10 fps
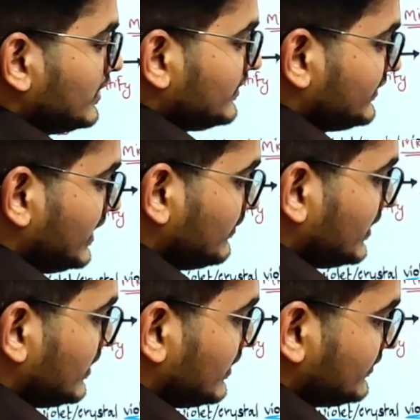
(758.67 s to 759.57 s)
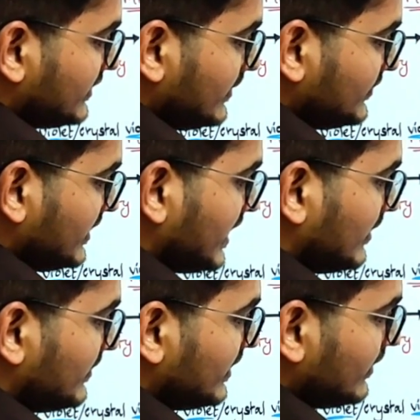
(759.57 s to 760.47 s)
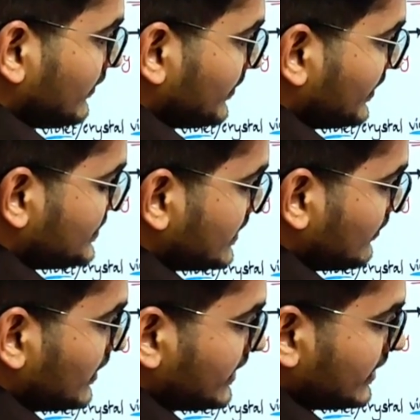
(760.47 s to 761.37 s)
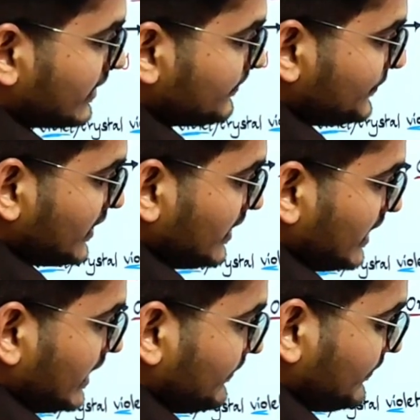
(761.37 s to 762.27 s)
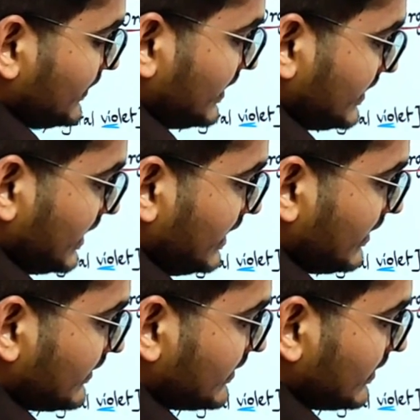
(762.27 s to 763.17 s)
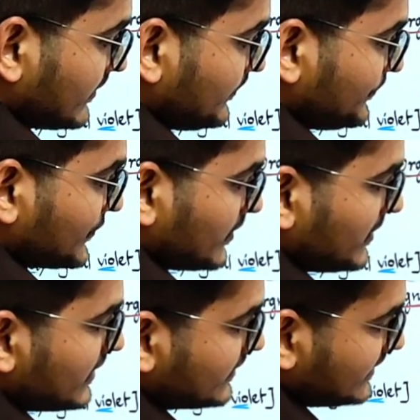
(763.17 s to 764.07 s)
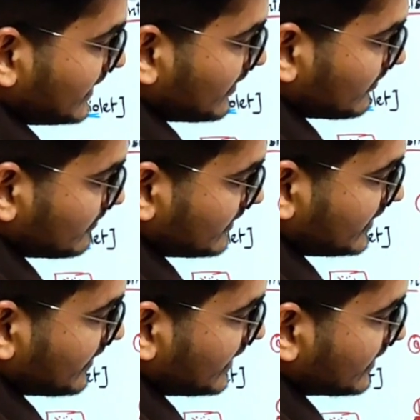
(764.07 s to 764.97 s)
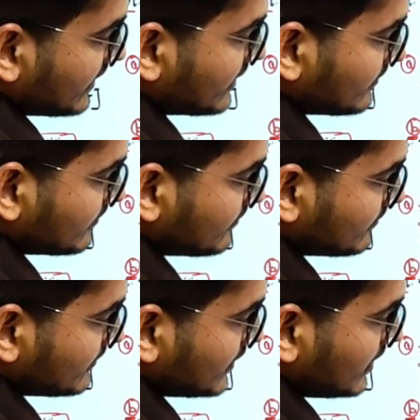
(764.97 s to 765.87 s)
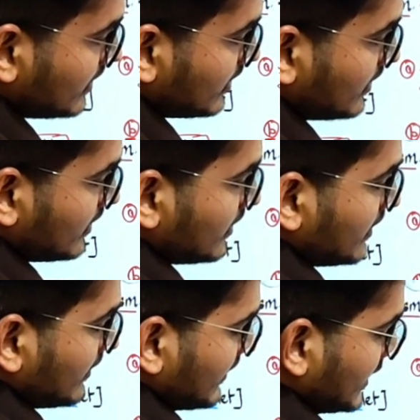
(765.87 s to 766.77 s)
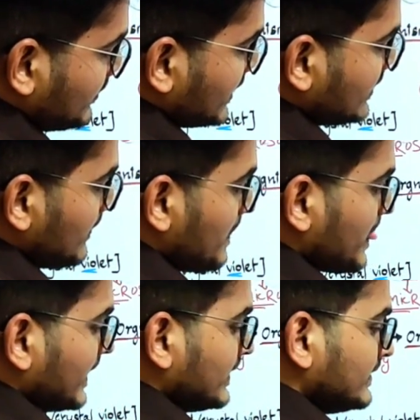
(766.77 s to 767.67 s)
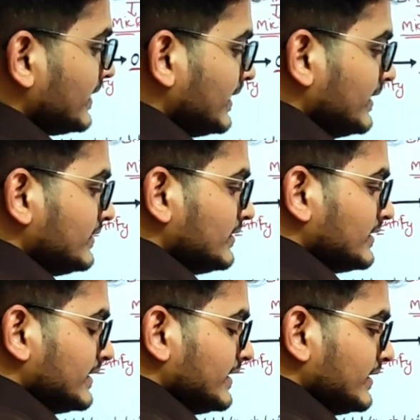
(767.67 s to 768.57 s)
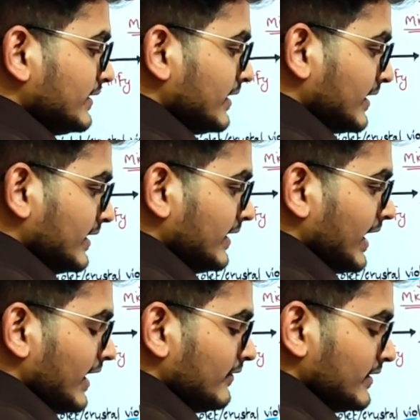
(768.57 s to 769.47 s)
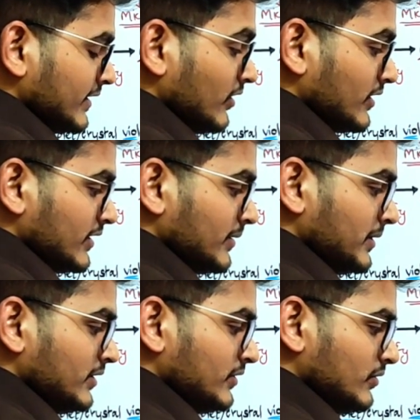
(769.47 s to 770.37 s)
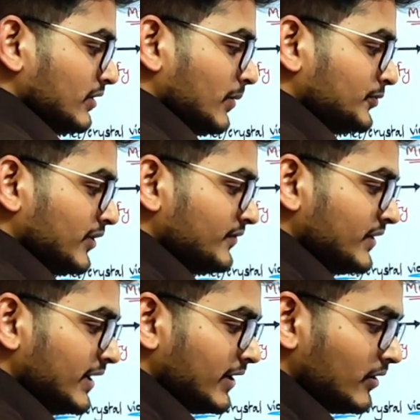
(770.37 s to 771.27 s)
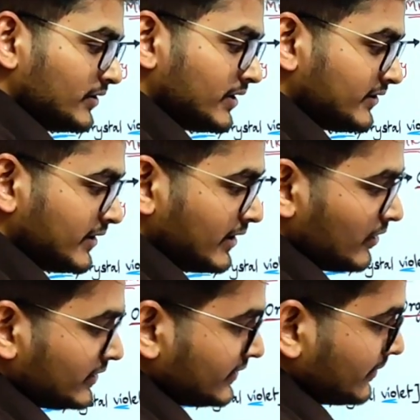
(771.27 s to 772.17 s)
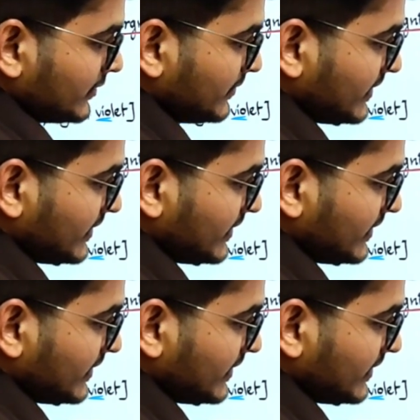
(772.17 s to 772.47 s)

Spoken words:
same thing can be there from the crystal violet color if in the end result, because they are in red color, red pink. In the end they again have got absorb the another surface,